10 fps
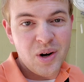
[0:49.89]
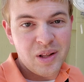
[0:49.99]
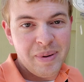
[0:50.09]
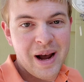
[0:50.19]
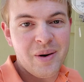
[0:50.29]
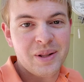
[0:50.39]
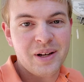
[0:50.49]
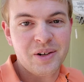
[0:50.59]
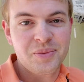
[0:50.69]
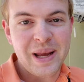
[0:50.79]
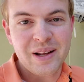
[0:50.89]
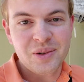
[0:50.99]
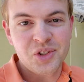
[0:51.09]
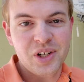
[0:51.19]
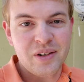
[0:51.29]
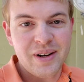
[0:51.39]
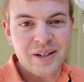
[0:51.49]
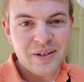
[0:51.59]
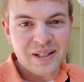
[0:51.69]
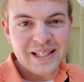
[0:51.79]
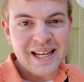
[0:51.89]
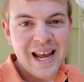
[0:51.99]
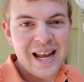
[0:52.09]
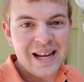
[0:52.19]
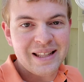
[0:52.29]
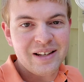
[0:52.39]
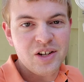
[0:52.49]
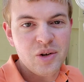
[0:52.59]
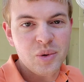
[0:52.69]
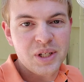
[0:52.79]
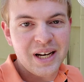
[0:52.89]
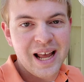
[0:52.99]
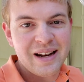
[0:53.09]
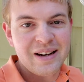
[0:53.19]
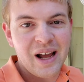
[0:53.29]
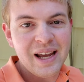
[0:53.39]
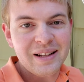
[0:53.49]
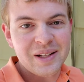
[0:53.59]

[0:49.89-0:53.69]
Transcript: all the power that your panels generate during the day and then use it at night.